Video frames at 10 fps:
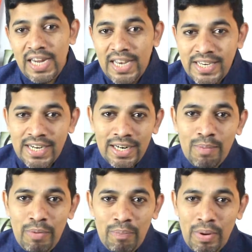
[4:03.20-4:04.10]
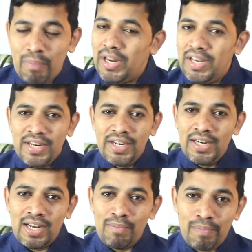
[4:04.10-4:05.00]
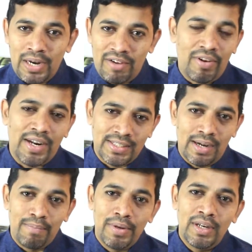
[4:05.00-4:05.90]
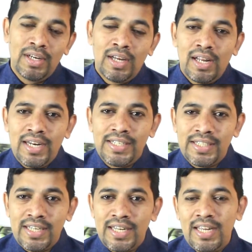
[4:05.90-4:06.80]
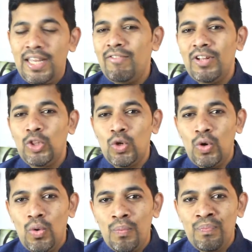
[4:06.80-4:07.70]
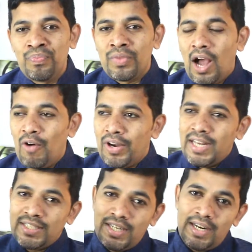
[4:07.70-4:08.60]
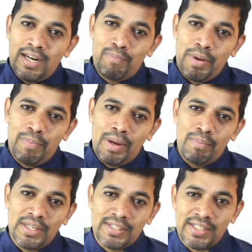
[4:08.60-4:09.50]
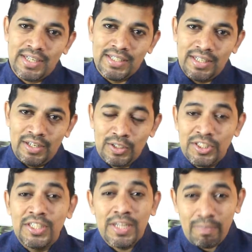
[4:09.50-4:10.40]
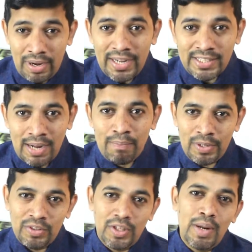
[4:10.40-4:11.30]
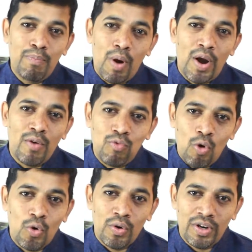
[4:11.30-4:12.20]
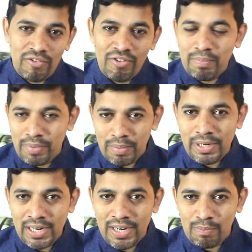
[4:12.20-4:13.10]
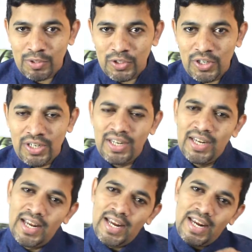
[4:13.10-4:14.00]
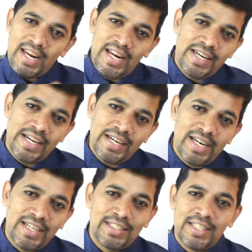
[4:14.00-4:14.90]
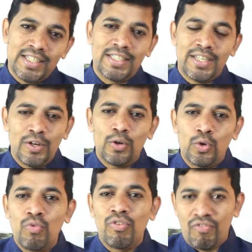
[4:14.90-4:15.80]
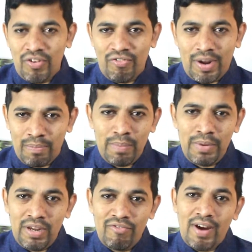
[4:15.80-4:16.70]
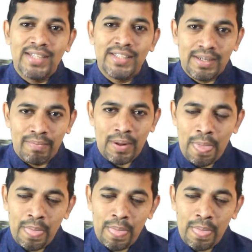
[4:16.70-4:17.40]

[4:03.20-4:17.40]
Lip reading: internal PPM, internal complaint, for example, let's say even though our external PPM is 6 sigma, example 3.4 defect per million opportunity, internal is just 255, maybe 5 sigma